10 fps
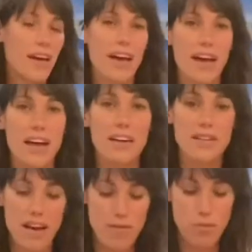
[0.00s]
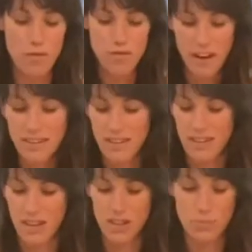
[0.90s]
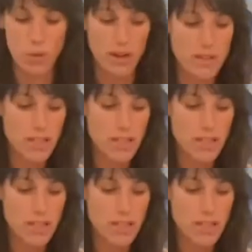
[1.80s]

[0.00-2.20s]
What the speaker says: and I've perfected it at this point.